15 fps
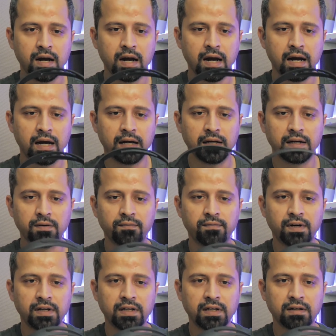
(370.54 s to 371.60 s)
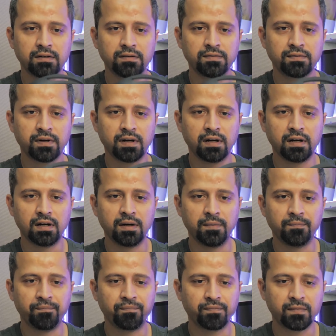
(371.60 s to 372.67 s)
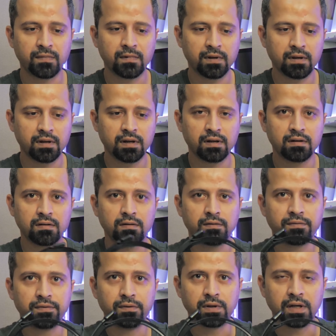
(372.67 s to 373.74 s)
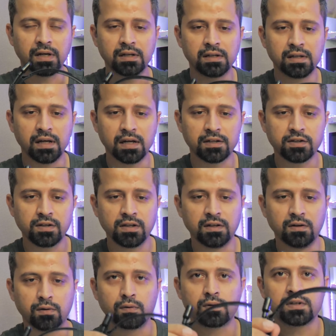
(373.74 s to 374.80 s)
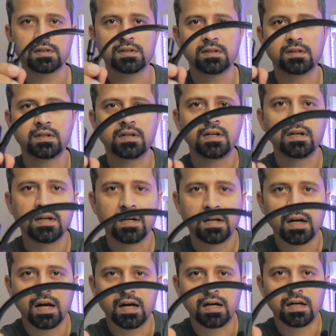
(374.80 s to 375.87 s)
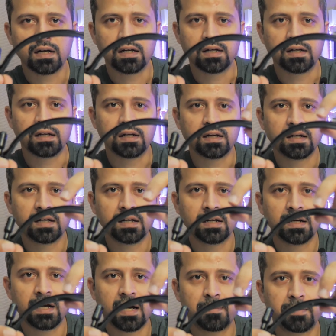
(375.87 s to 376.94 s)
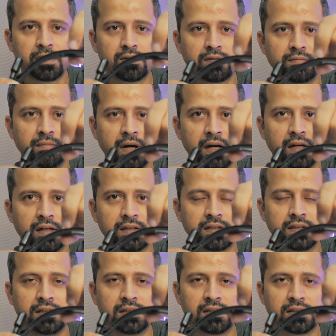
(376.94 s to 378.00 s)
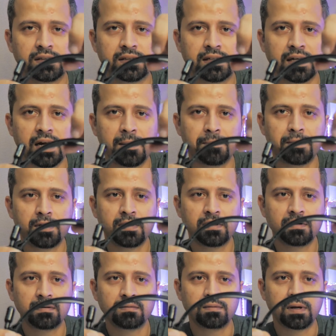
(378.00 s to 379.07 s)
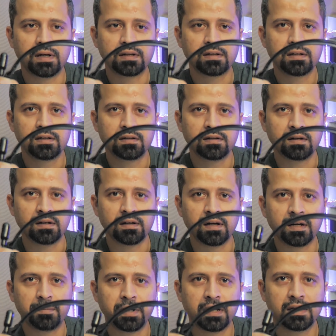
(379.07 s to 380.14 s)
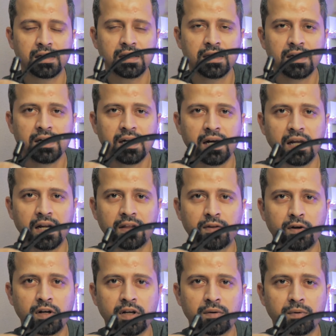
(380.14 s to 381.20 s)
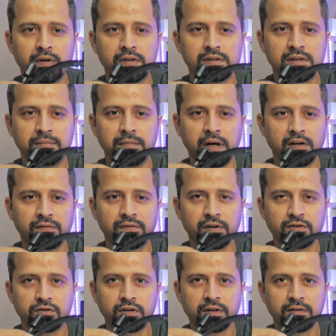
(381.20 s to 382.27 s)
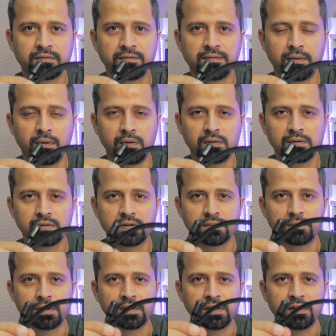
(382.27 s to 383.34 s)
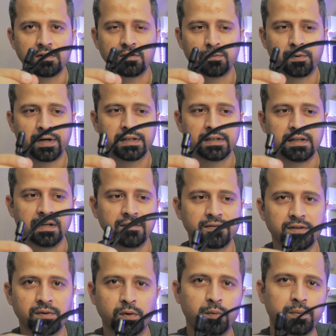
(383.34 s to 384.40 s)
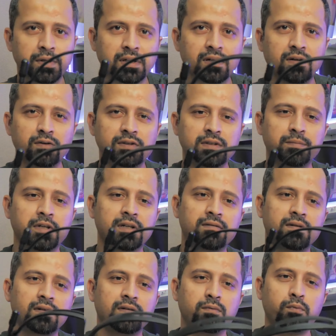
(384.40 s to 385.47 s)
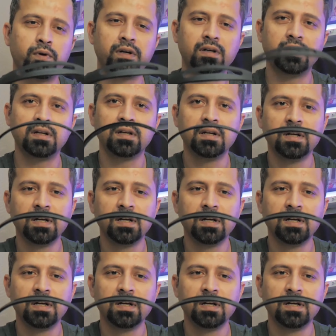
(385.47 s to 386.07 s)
and funny enough, I don't know if you can actually notice it. I happened to see this gap right here in the headband, and I thought it was some manufacturing fault, but I don't know why they left it open. It looks a bit weird,